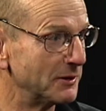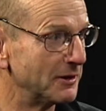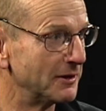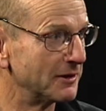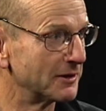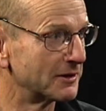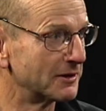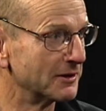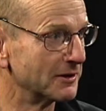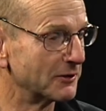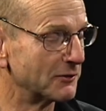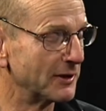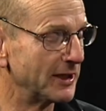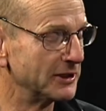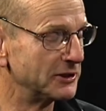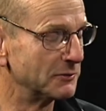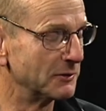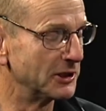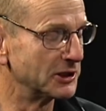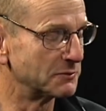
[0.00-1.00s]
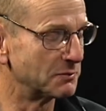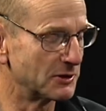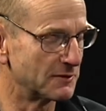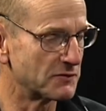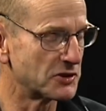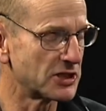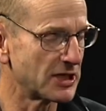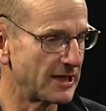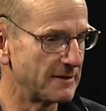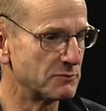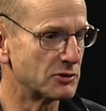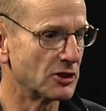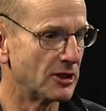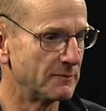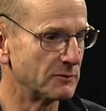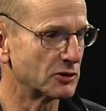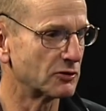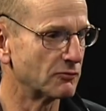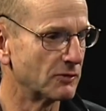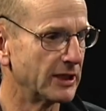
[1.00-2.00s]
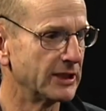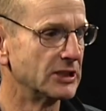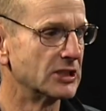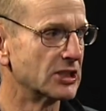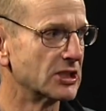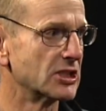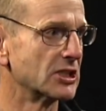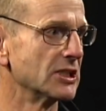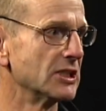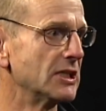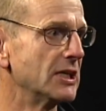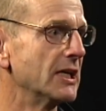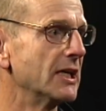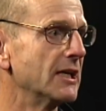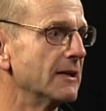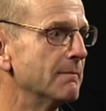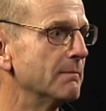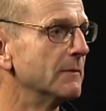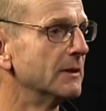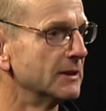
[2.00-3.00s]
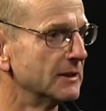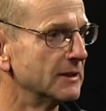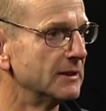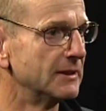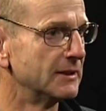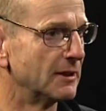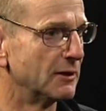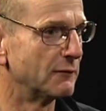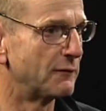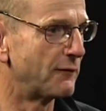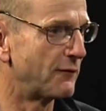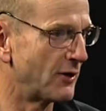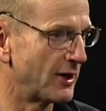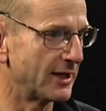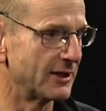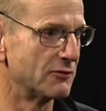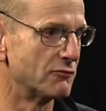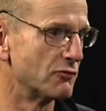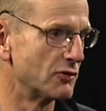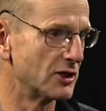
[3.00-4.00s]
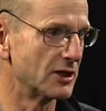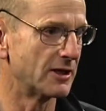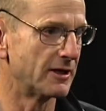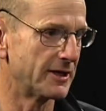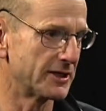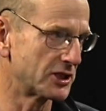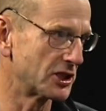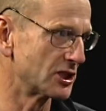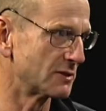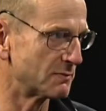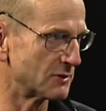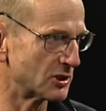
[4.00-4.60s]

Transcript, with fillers: Mark uh, graduates. But at the same time, it's great to see him, you know, finally realise his